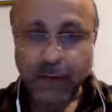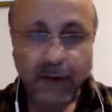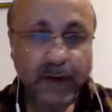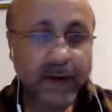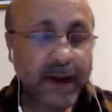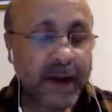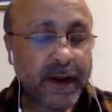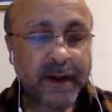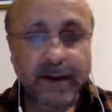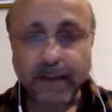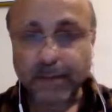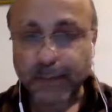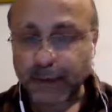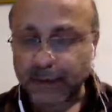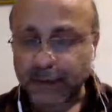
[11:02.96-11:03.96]
create a
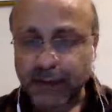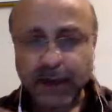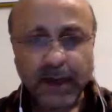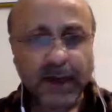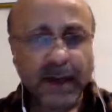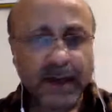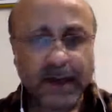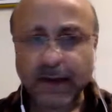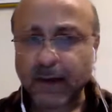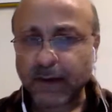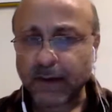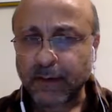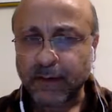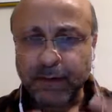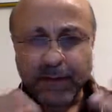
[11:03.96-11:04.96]
pitch deck
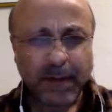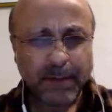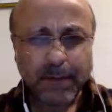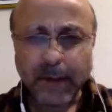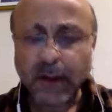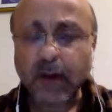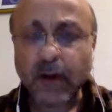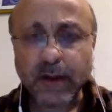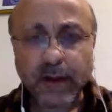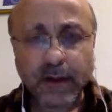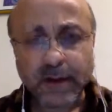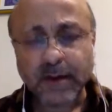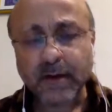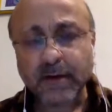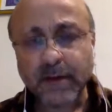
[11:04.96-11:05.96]
or something or the
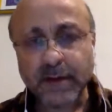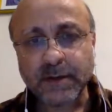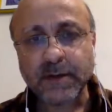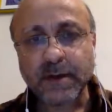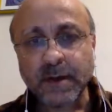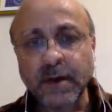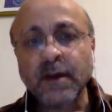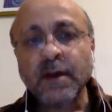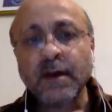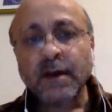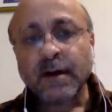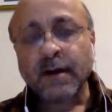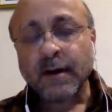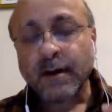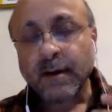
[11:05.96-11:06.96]
other, which
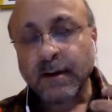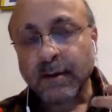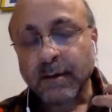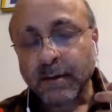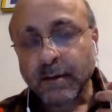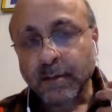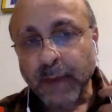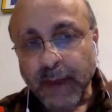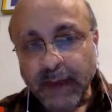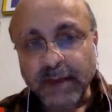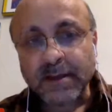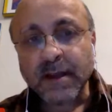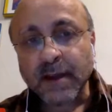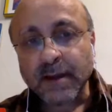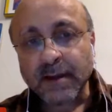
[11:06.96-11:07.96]

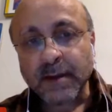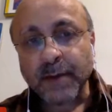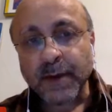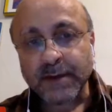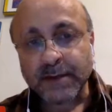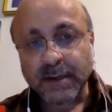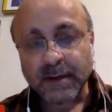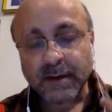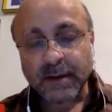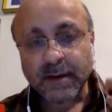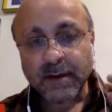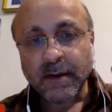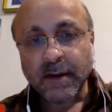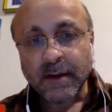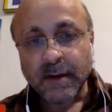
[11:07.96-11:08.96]
makes the other
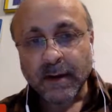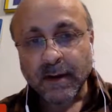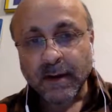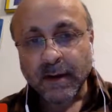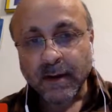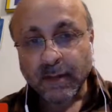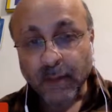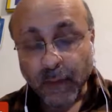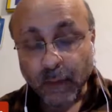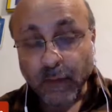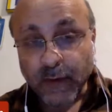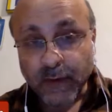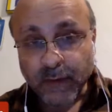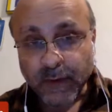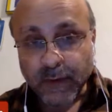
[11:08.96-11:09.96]
person,
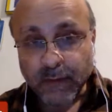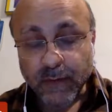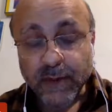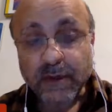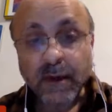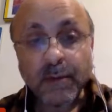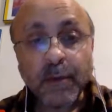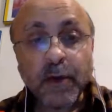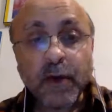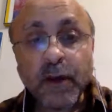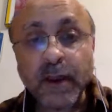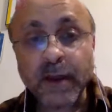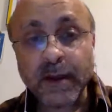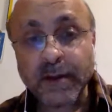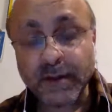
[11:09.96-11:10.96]
which
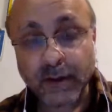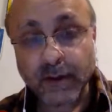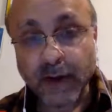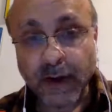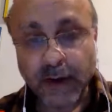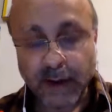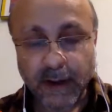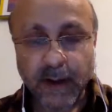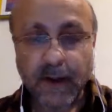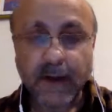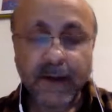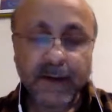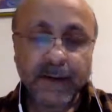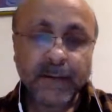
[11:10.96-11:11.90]
communicates your idea